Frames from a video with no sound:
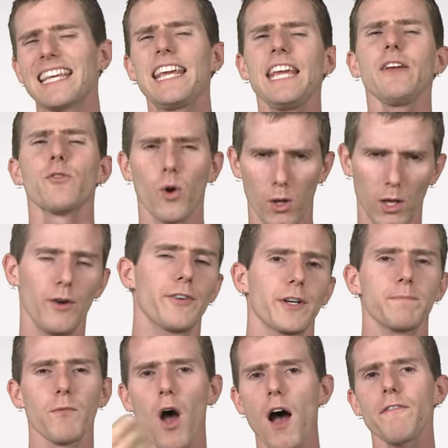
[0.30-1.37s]
Key rollover,
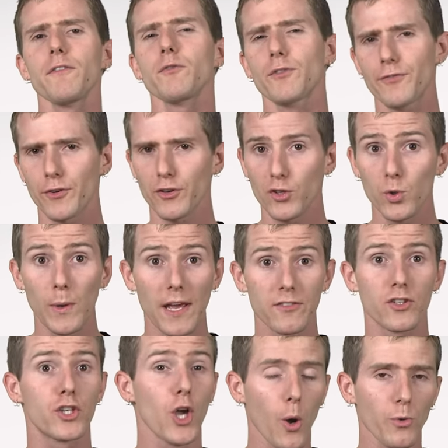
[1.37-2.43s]
often referred to
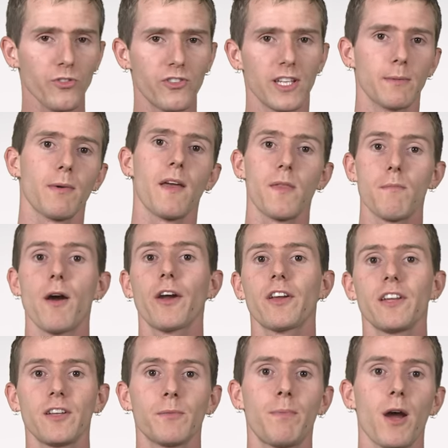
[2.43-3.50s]
as ghosting by the
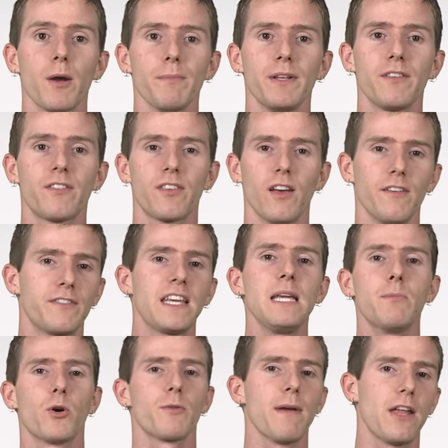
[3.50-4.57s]
marketing departments of
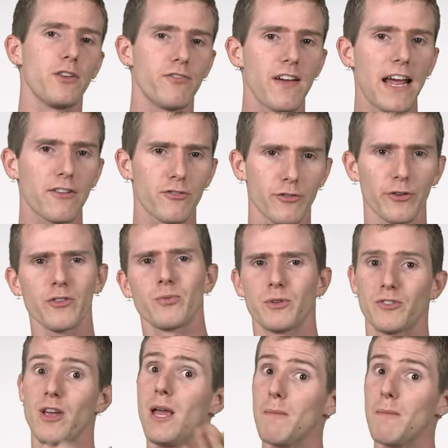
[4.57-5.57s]
keyboard manufacturers, which,